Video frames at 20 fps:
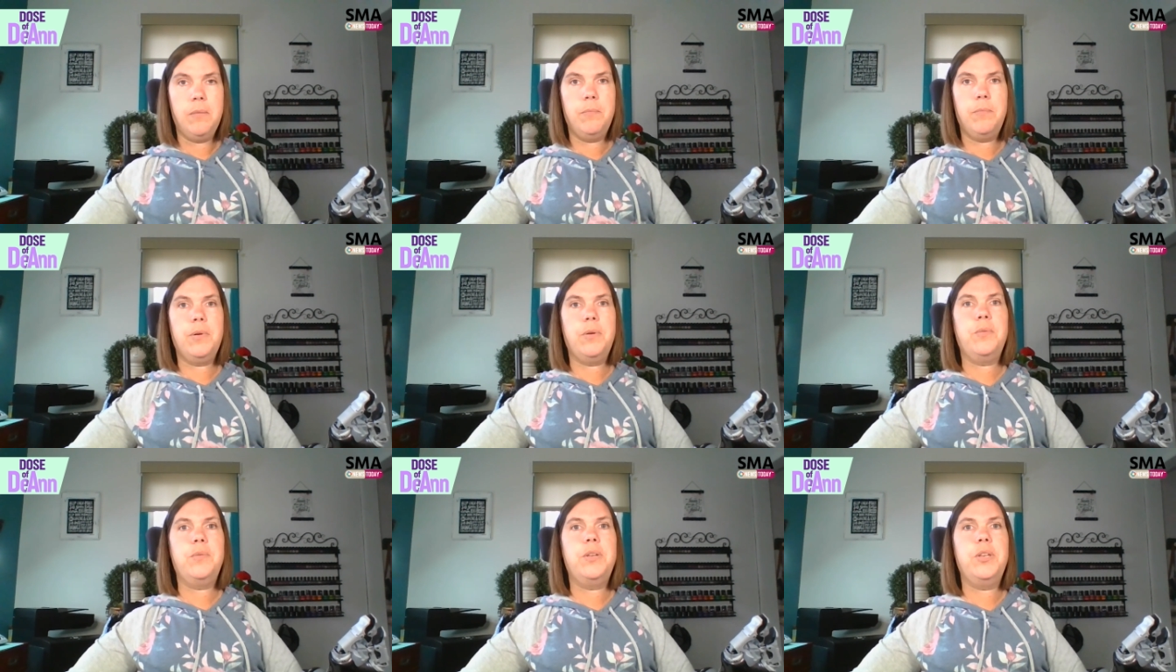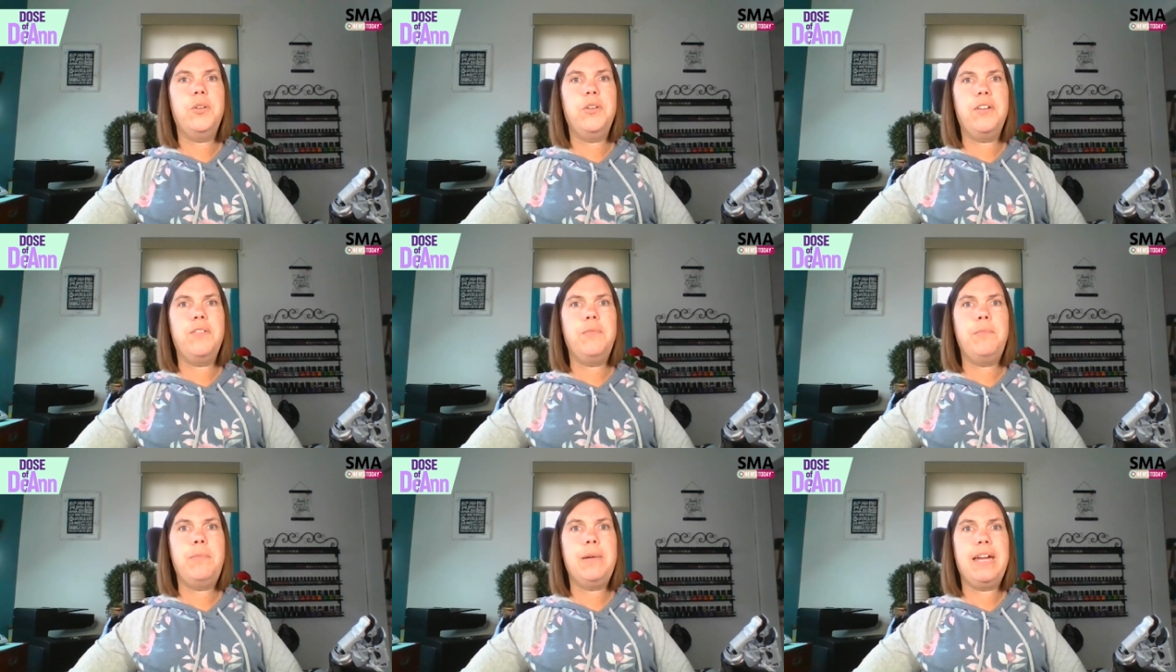But when you
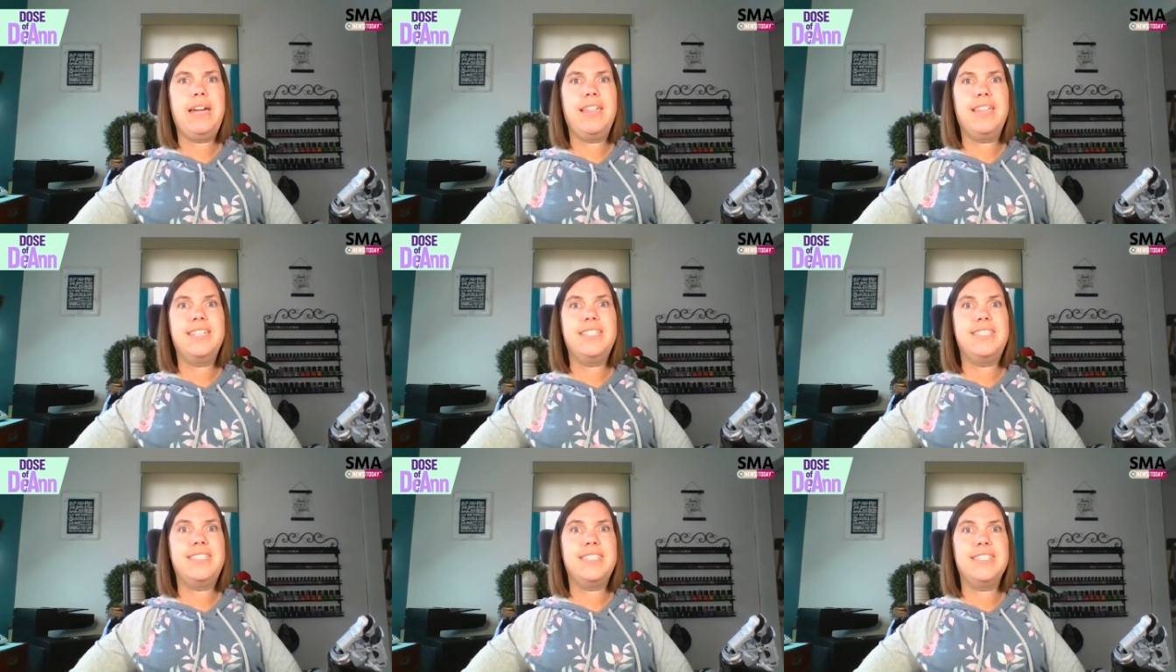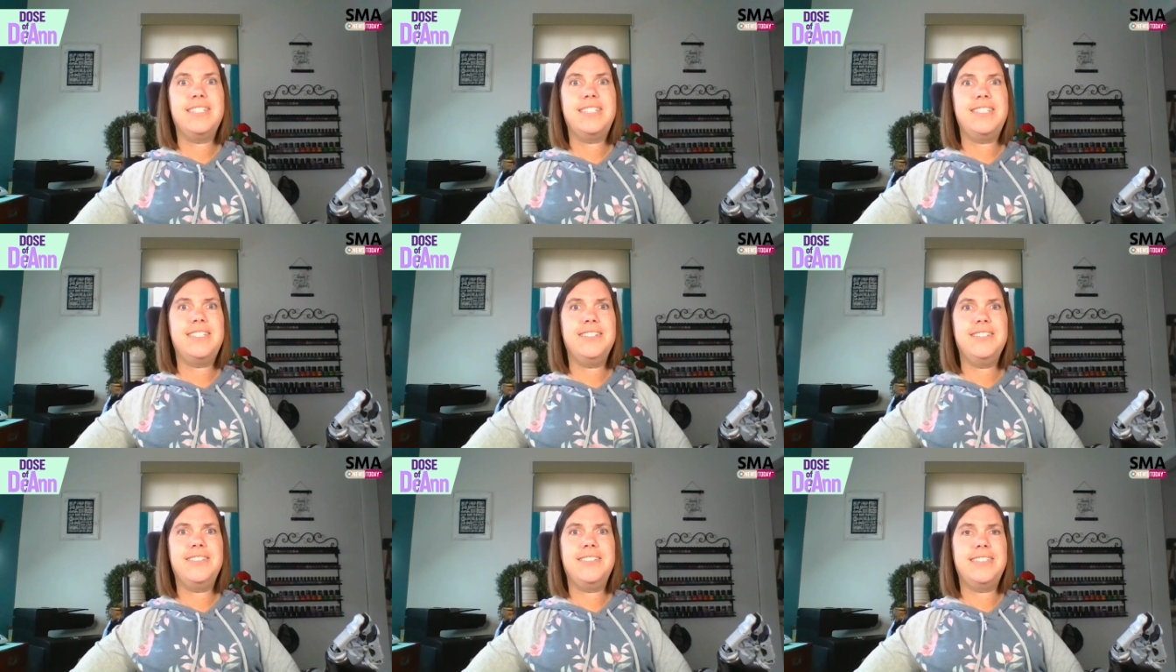have balance
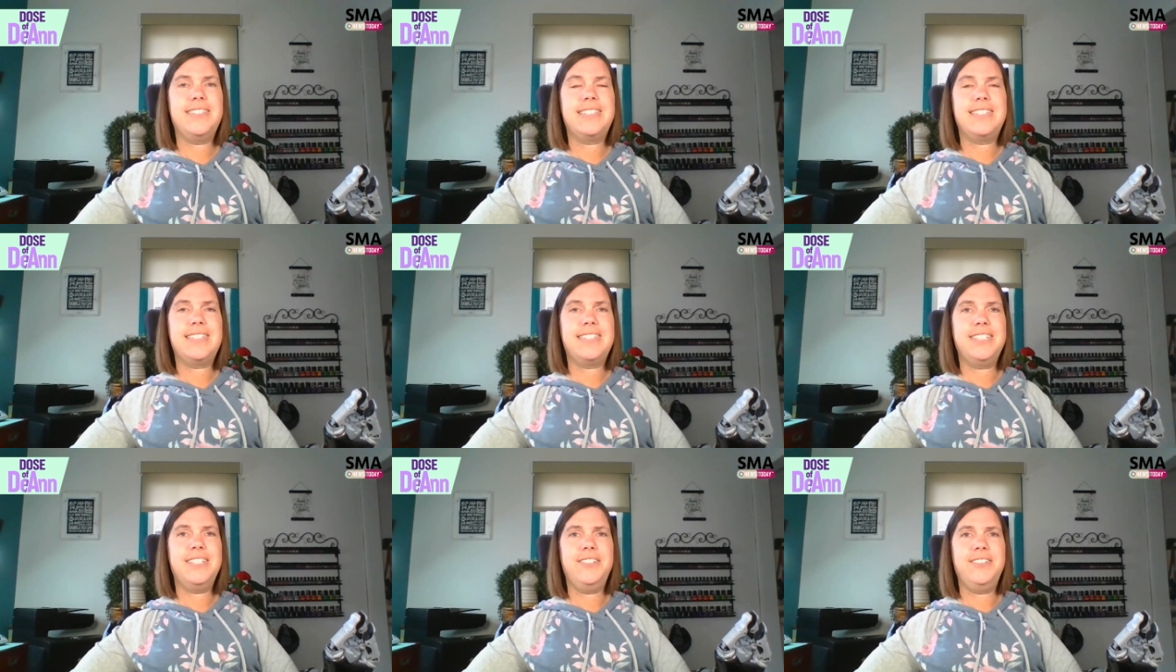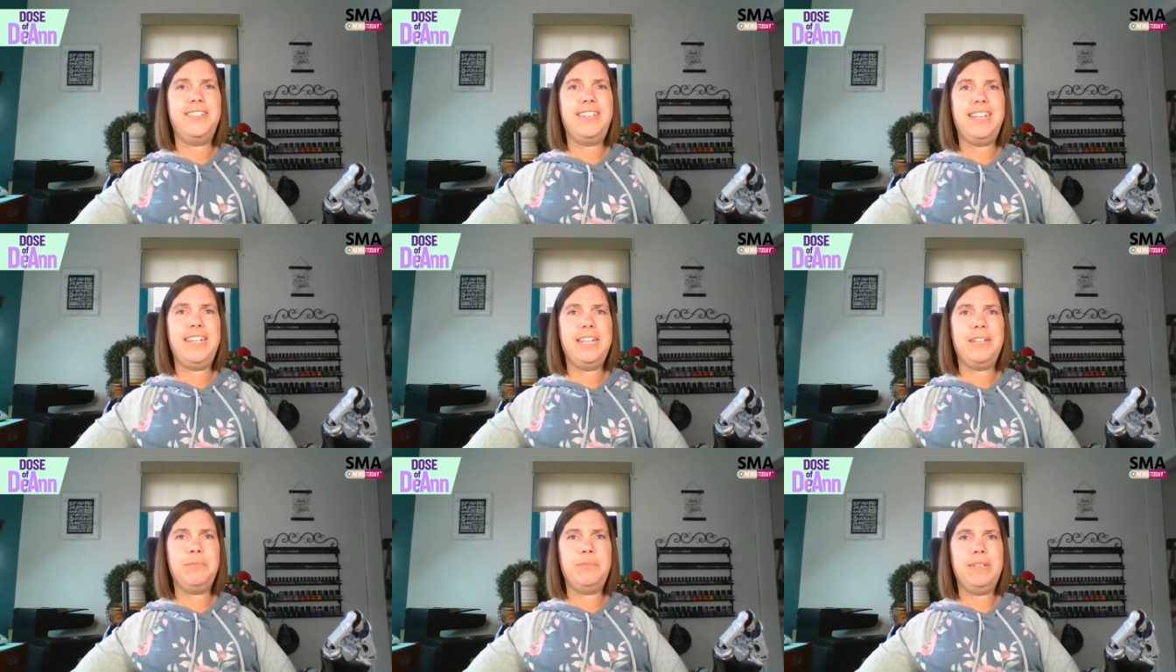issues, you
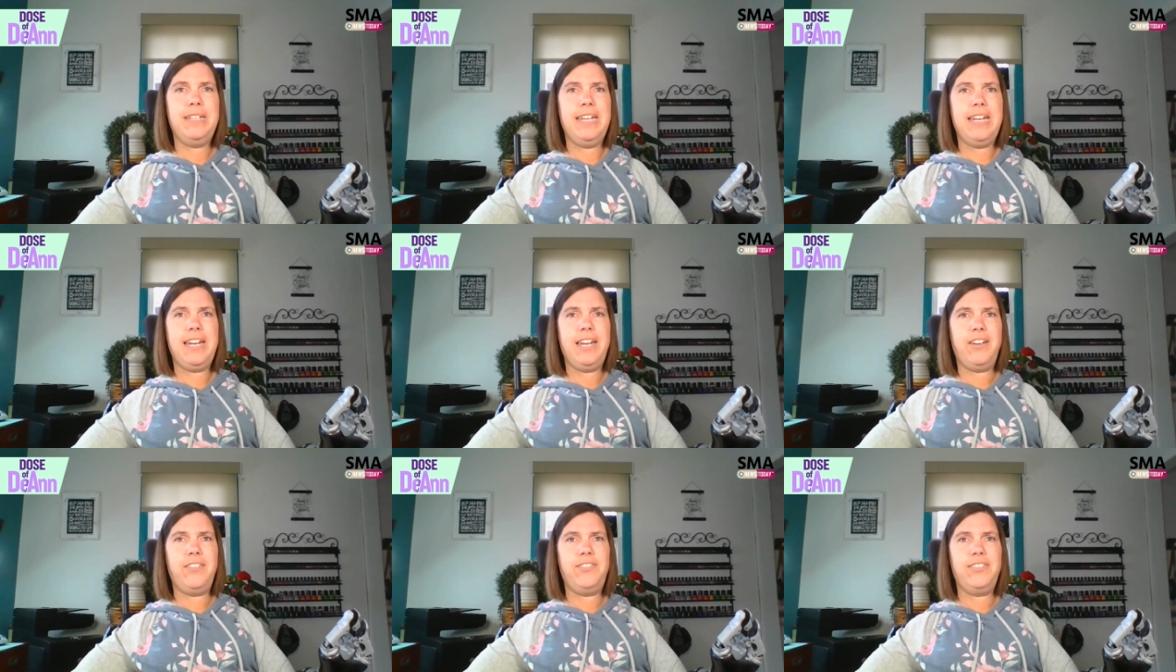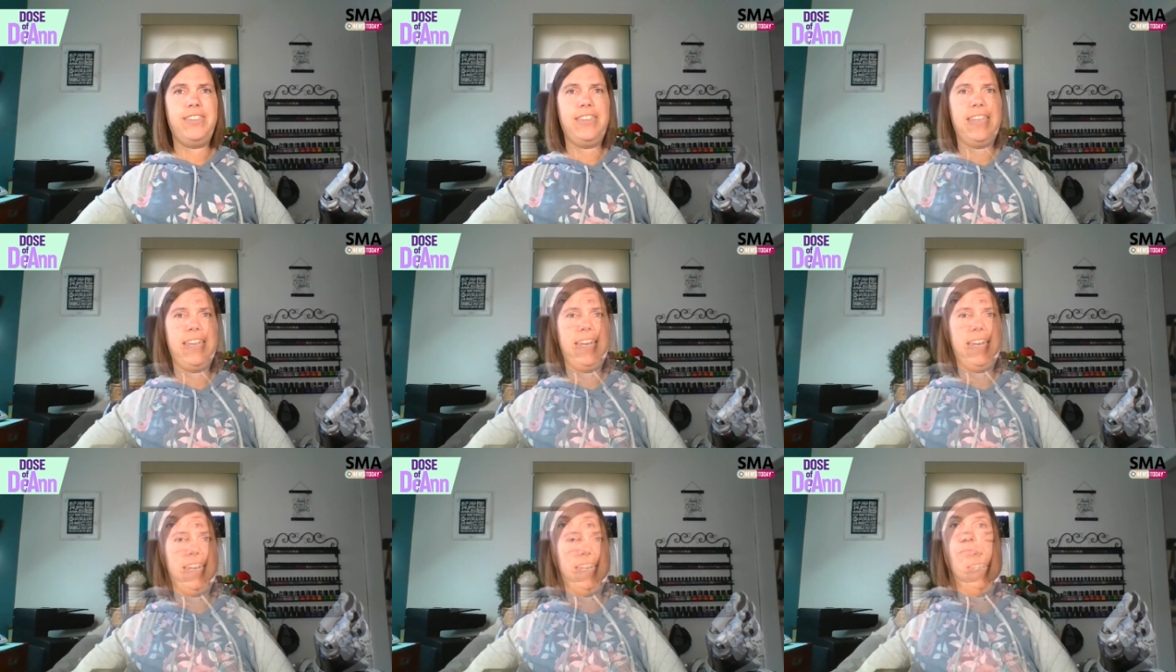can't be having
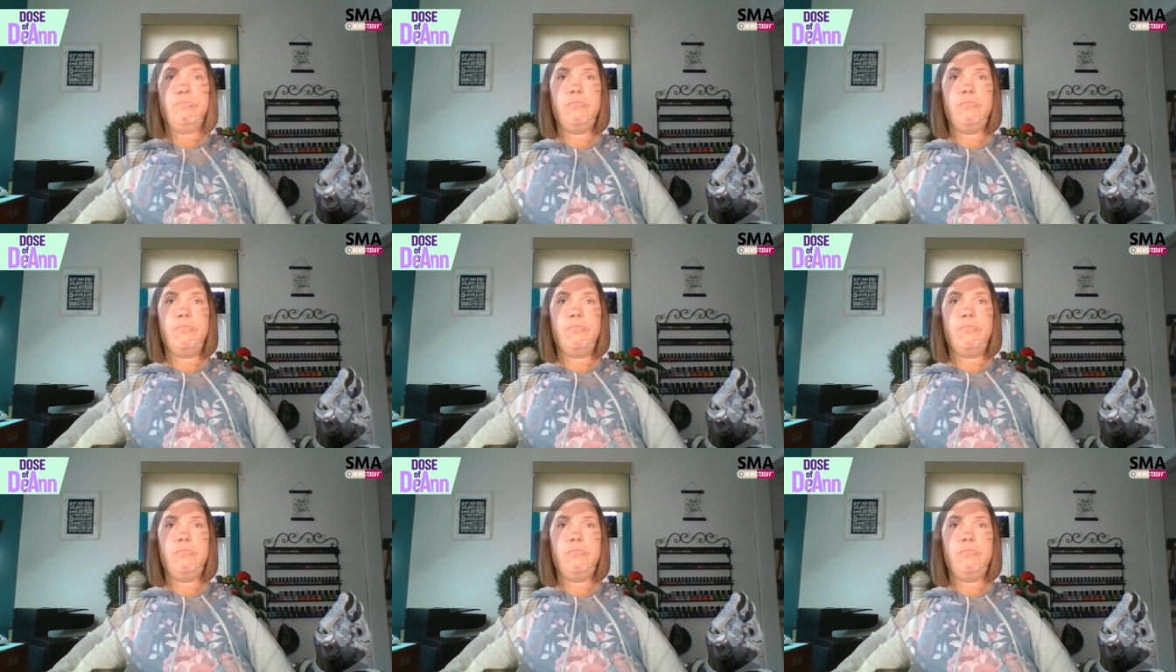that.